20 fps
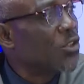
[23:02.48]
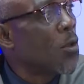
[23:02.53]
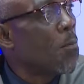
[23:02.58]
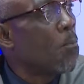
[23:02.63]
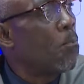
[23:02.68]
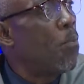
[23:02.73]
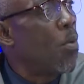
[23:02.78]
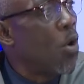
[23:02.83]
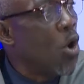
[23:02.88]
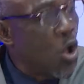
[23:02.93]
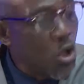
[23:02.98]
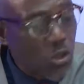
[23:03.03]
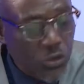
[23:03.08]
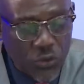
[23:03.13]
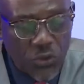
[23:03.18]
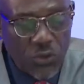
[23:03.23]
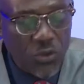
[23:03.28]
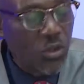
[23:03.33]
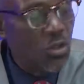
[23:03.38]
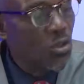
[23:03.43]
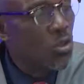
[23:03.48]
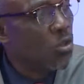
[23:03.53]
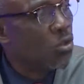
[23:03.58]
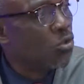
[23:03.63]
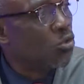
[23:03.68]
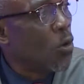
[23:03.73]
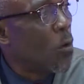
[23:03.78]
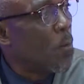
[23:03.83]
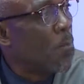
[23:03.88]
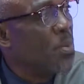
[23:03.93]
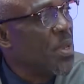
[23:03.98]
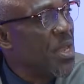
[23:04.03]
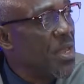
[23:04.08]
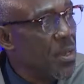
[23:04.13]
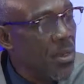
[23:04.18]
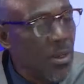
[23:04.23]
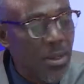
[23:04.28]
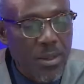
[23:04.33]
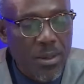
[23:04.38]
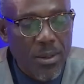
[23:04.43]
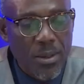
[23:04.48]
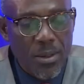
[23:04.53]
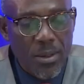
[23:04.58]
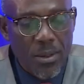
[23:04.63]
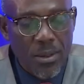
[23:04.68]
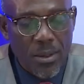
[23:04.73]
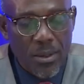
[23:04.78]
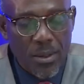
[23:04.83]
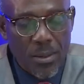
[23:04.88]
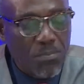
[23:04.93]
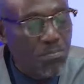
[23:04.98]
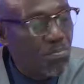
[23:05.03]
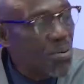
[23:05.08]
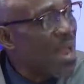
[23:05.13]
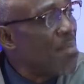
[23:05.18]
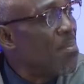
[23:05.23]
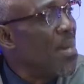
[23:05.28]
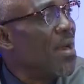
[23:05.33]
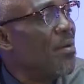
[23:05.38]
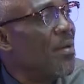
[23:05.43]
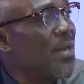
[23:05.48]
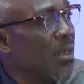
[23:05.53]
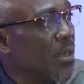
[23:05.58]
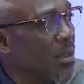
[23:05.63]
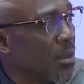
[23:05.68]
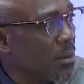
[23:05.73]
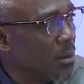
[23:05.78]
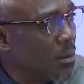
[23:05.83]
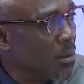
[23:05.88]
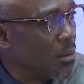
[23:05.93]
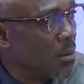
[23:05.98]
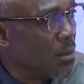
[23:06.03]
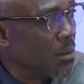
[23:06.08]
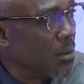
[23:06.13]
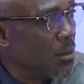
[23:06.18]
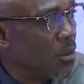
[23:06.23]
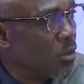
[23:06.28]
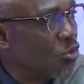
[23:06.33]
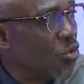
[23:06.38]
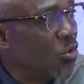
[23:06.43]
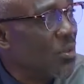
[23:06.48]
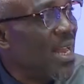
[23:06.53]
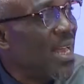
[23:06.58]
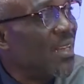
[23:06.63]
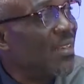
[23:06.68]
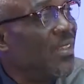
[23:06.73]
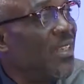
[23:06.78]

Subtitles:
supposed to be primary to their